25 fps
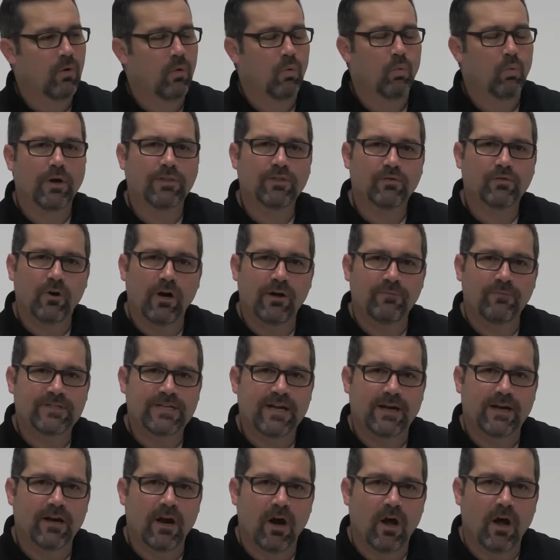What the REV
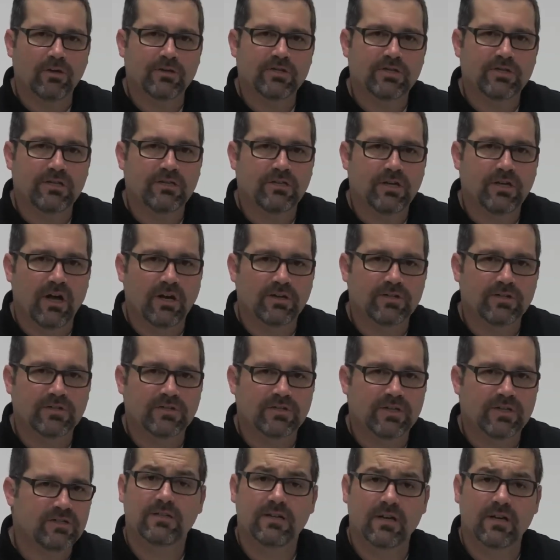technology does
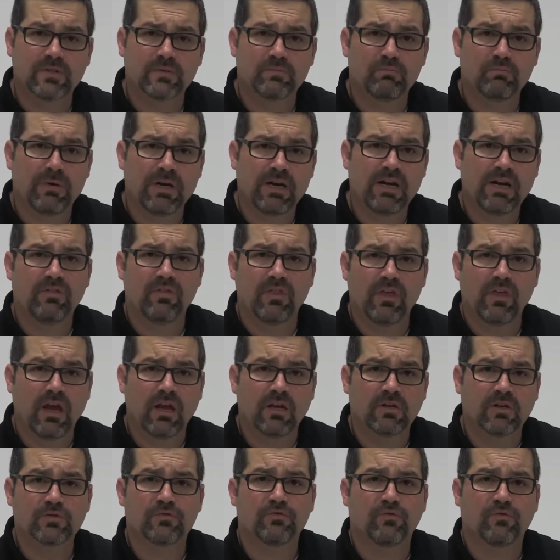is it does many
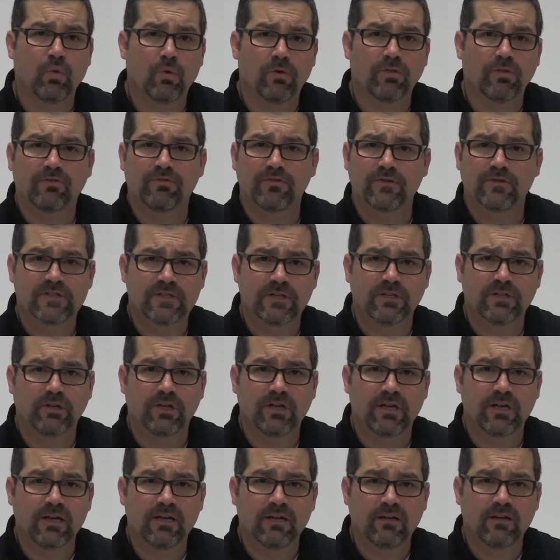things for the
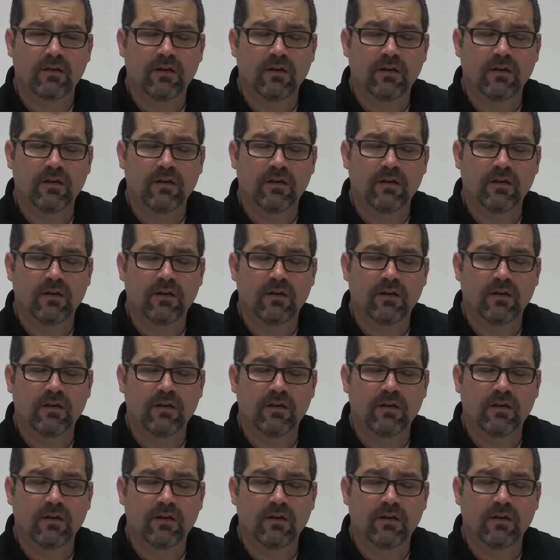facility.